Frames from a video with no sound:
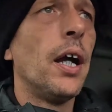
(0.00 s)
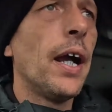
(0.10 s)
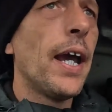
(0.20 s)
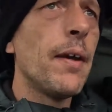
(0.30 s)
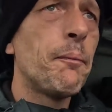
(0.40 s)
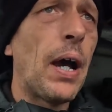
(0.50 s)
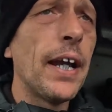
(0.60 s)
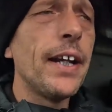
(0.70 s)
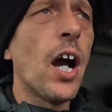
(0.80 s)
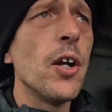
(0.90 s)
hip
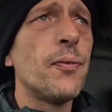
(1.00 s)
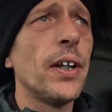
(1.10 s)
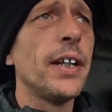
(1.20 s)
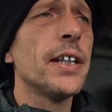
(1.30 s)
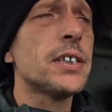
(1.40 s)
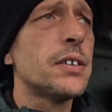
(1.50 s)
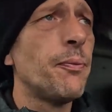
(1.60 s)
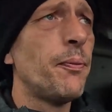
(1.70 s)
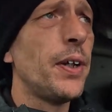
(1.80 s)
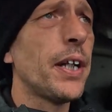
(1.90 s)
pain, hopefully this
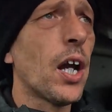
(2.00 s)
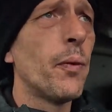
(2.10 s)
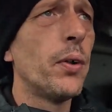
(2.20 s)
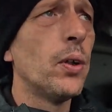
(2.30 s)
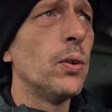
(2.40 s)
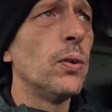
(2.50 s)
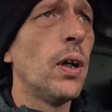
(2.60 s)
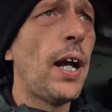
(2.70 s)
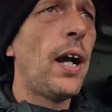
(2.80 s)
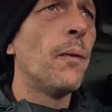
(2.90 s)
video
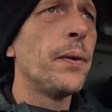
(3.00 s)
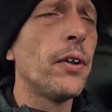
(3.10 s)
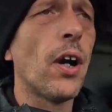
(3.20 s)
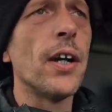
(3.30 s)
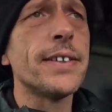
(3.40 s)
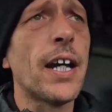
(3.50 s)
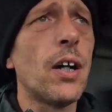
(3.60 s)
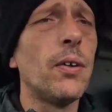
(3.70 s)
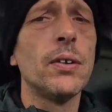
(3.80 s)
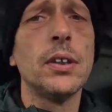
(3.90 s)
will help you guys
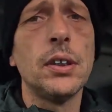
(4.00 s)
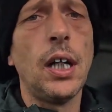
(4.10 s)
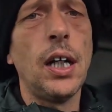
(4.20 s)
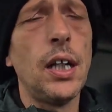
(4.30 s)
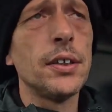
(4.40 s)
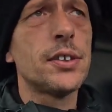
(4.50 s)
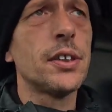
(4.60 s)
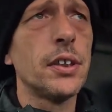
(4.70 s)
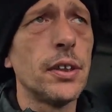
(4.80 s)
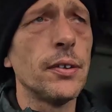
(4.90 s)
out
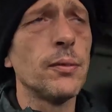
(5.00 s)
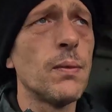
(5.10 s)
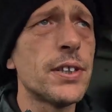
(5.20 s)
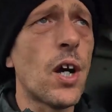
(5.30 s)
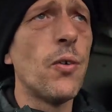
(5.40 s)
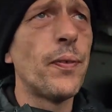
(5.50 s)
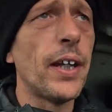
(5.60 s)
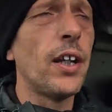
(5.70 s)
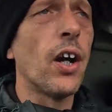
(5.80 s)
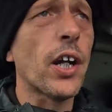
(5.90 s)
to resolve
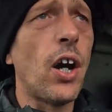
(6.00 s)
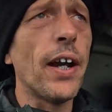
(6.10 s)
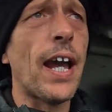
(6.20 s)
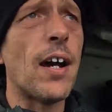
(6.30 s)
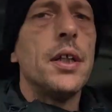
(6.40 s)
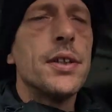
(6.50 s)
it like I have.